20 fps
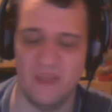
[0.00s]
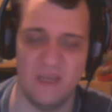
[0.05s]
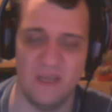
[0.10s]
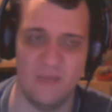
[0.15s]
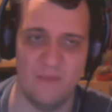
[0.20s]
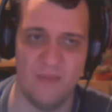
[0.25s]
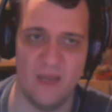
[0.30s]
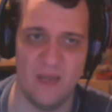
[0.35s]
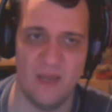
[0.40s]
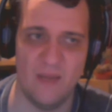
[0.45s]
they
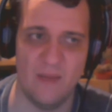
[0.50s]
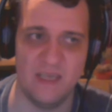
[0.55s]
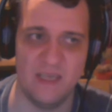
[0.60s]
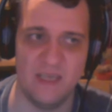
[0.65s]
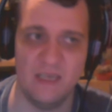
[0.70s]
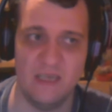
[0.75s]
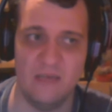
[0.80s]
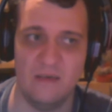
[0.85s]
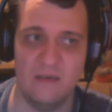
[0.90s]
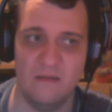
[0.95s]
play
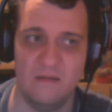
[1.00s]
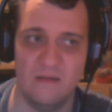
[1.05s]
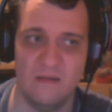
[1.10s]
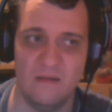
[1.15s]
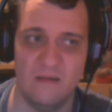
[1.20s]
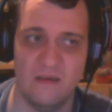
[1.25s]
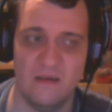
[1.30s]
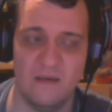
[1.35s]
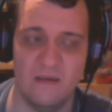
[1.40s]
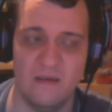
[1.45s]
magic,
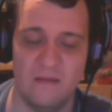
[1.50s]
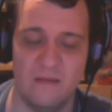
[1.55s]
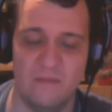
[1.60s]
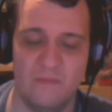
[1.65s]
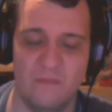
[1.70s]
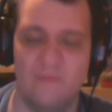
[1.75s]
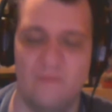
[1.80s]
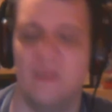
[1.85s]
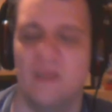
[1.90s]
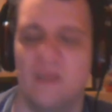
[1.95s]

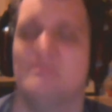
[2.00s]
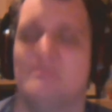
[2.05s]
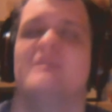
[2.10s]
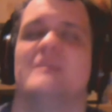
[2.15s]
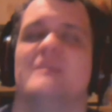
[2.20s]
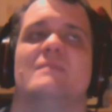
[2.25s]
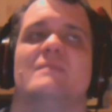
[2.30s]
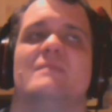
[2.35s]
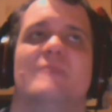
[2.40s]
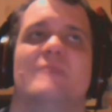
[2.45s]
play
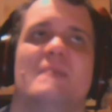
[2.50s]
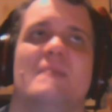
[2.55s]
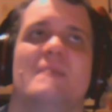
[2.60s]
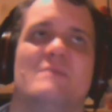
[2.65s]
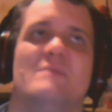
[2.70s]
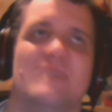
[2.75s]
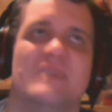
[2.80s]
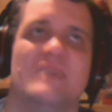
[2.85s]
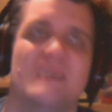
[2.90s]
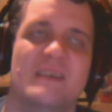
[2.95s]

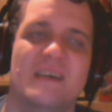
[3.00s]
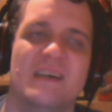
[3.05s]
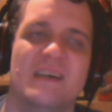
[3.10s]
music.